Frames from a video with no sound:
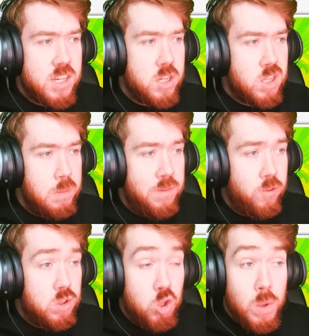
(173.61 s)
So it's going to be
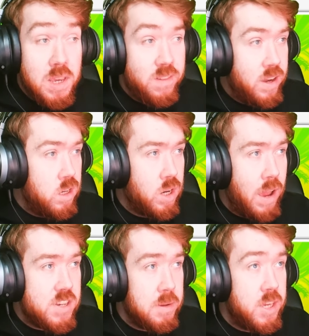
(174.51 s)
for a 2-week event. You're going to
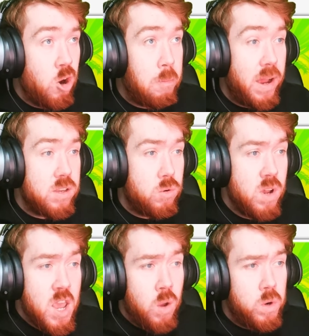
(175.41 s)
have some guild
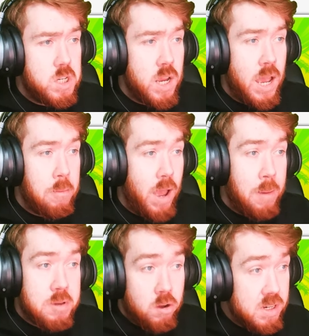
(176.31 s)
battle, which
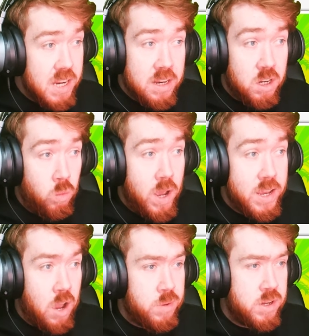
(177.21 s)
I'm curious how it's going to
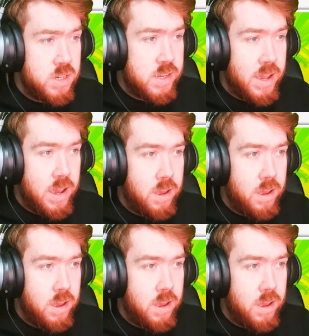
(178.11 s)
work out because